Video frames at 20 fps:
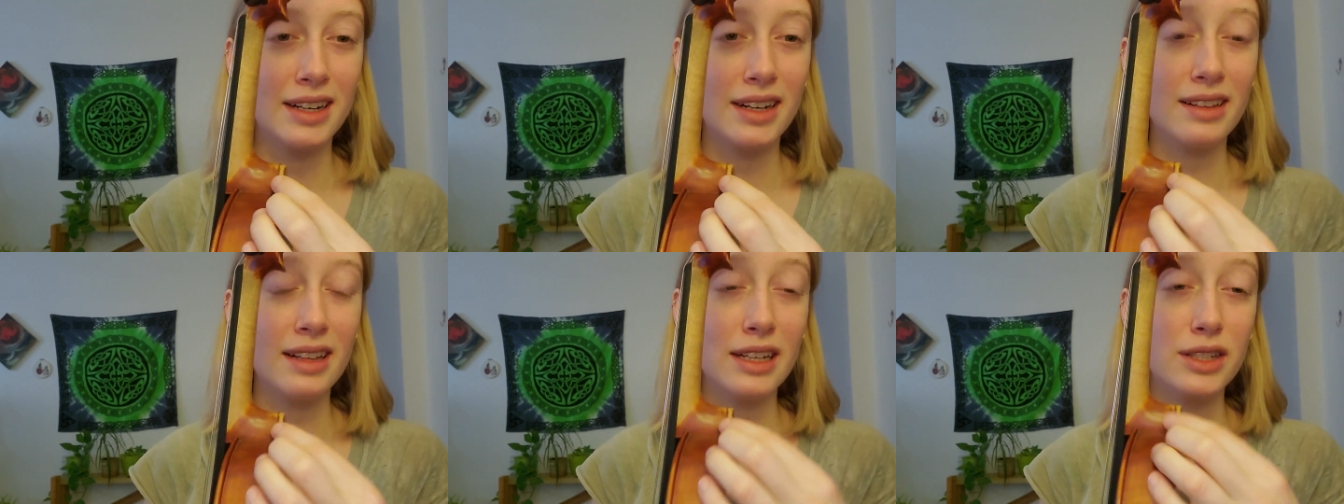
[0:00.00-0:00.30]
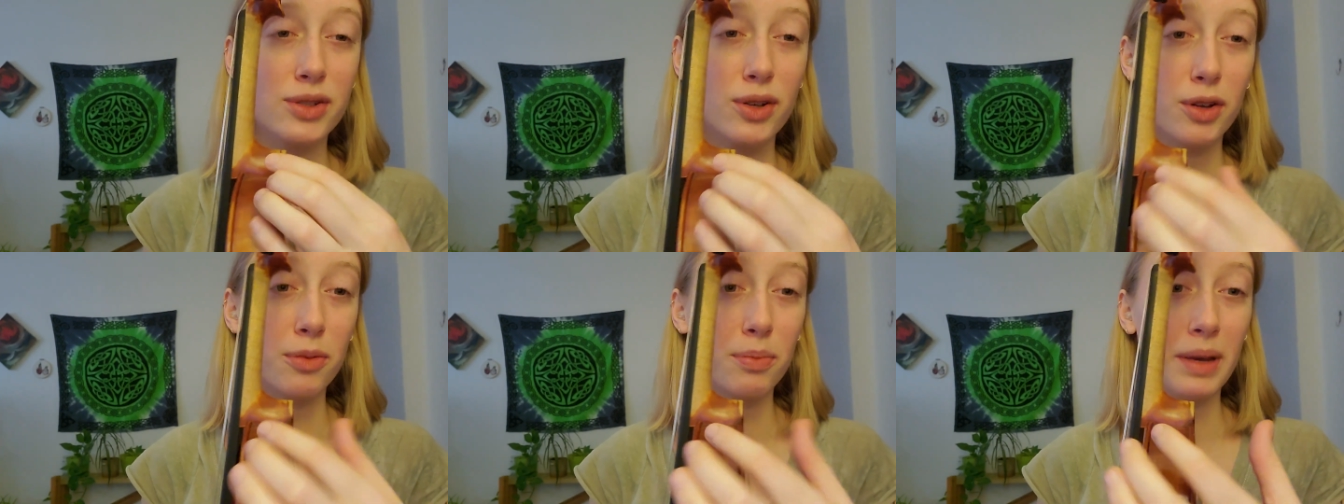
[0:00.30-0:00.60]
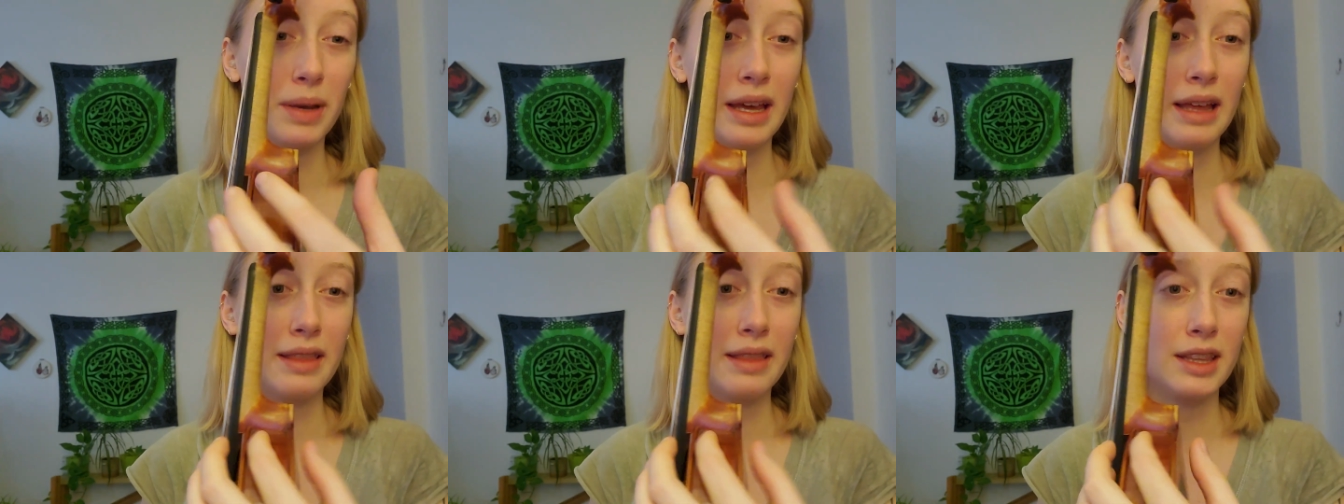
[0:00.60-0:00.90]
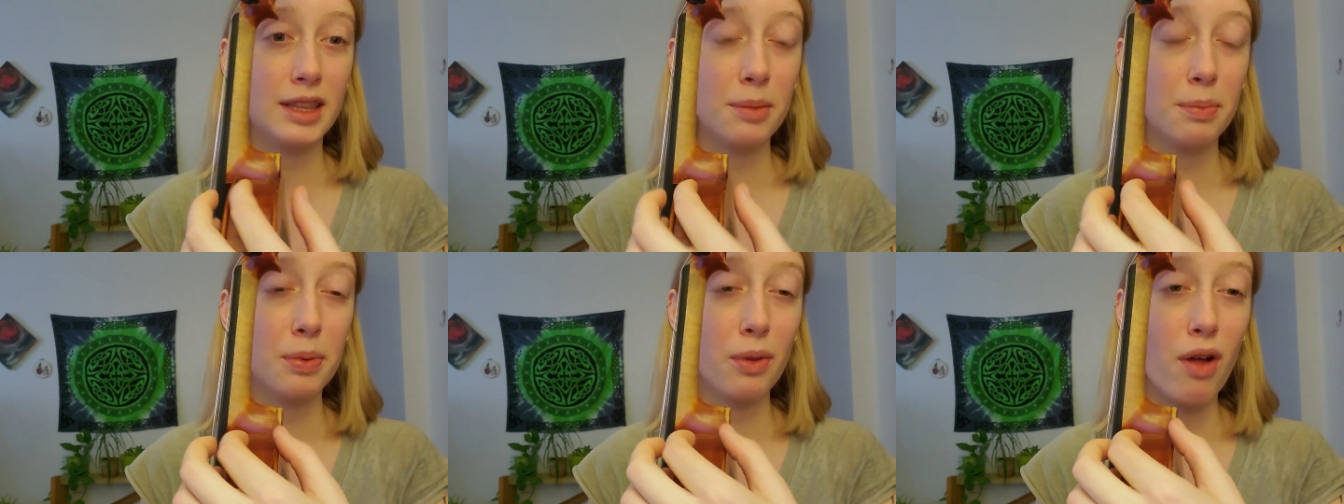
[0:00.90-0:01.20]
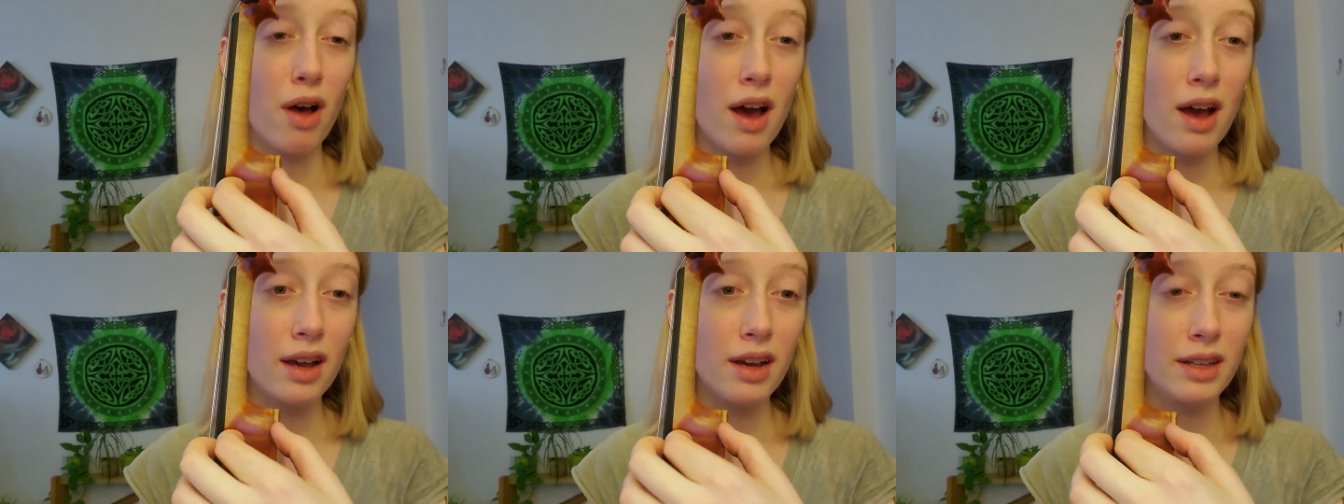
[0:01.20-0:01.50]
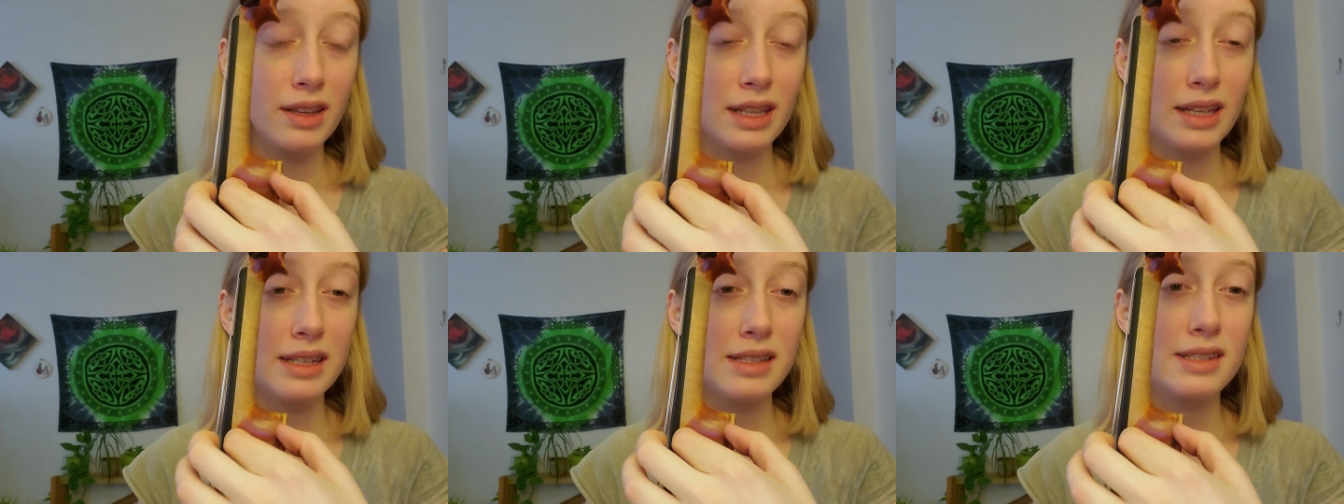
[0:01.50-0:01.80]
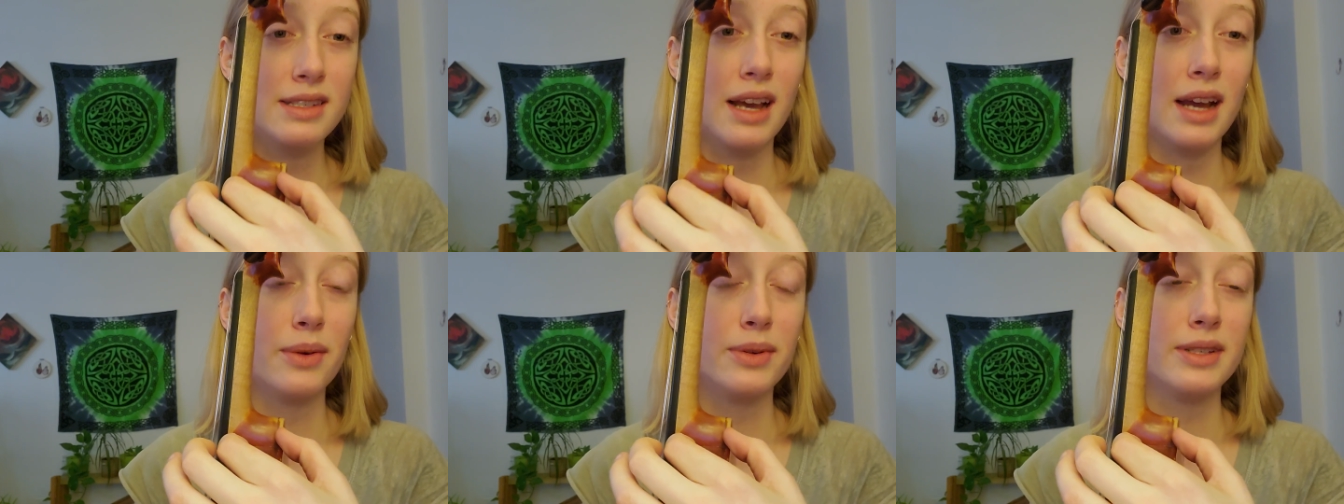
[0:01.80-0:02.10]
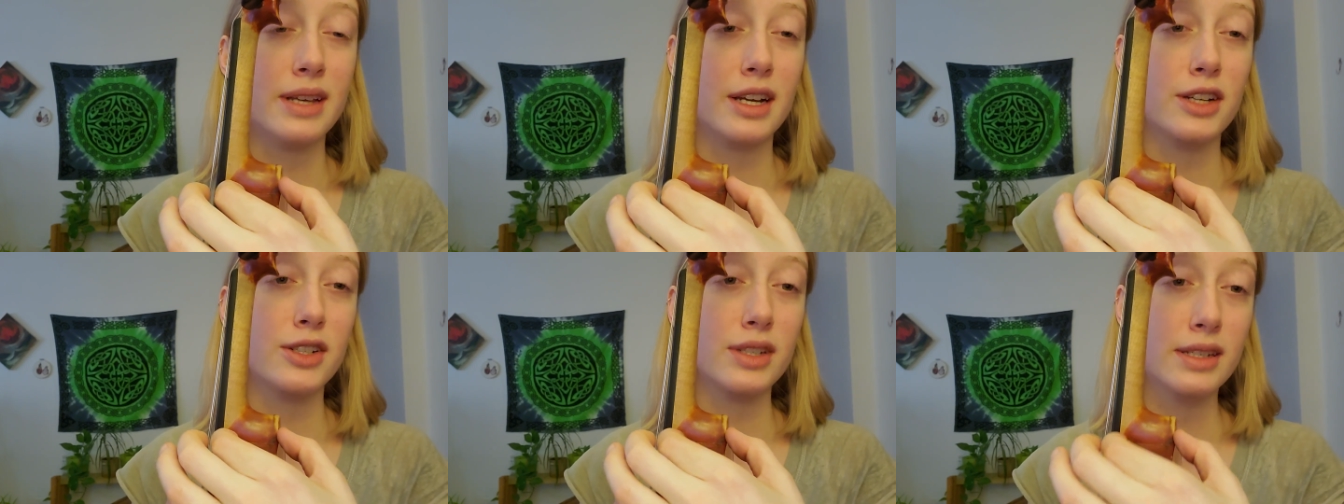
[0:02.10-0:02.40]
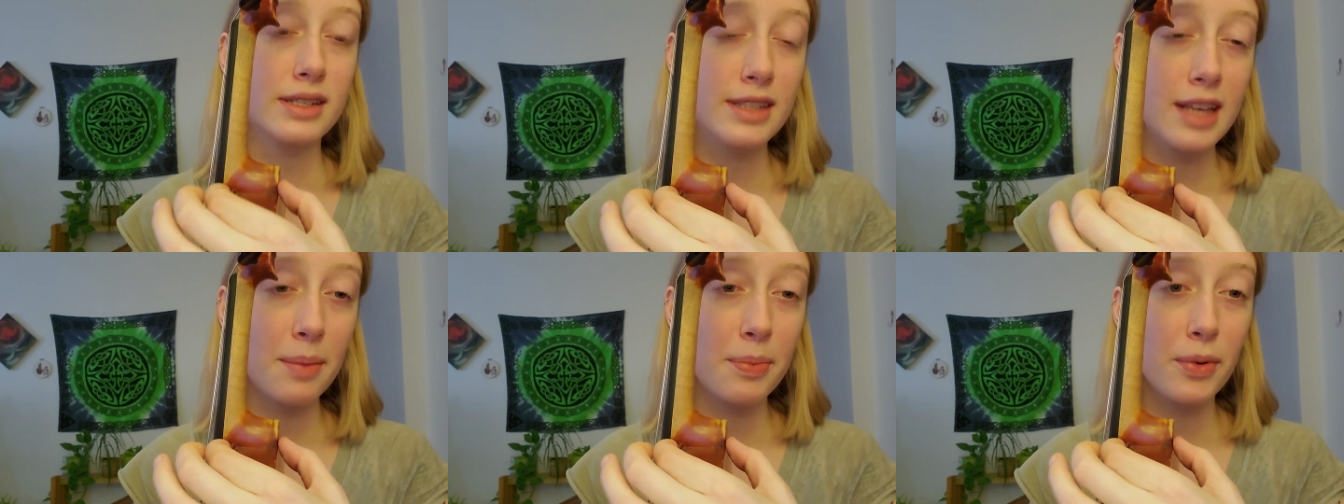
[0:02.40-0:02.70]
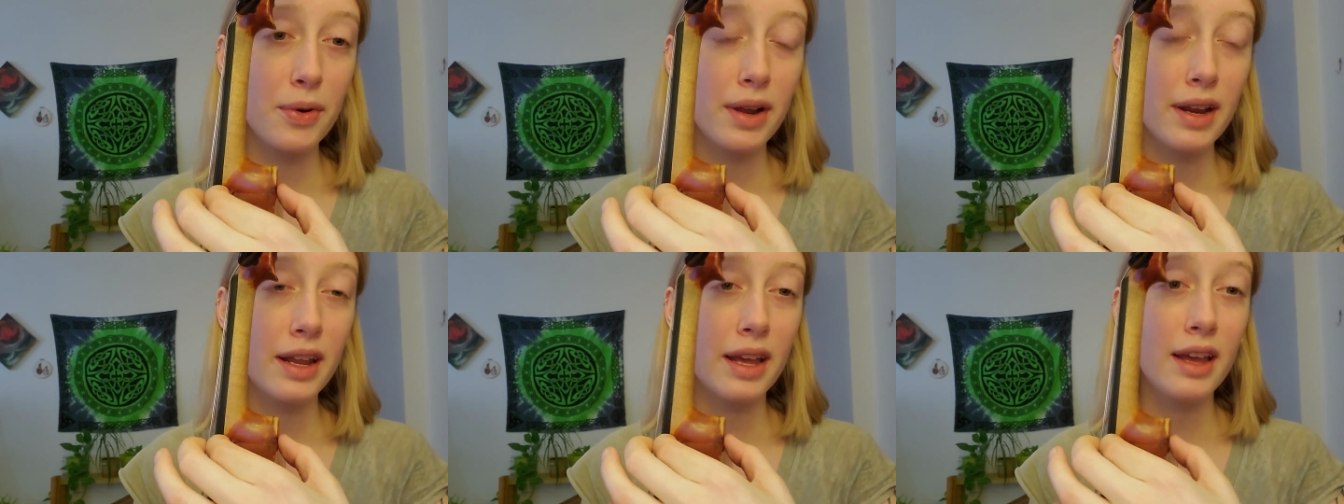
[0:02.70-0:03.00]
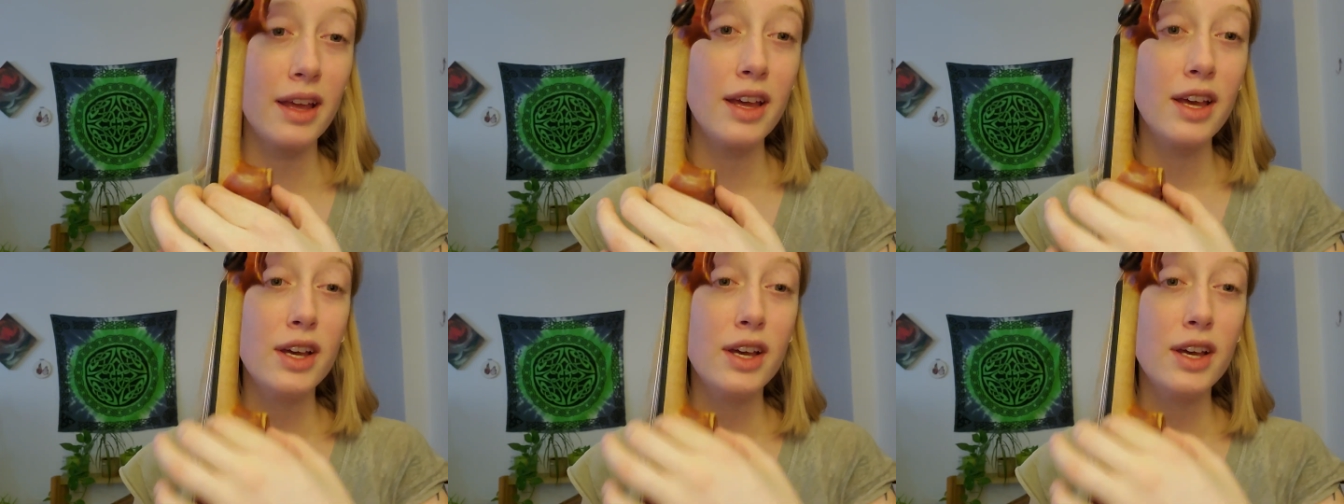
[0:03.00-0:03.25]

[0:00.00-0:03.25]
and they told me that the block on the inside was actually separating.